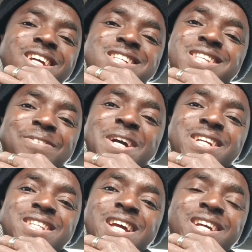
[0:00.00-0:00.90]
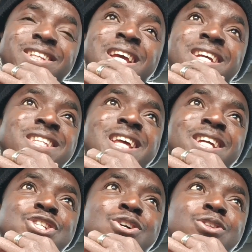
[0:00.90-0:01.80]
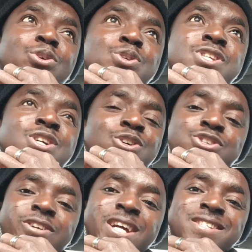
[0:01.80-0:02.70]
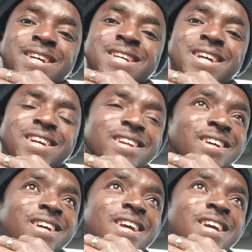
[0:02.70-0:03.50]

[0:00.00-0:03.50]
it's never inten- their intention to see us rise again.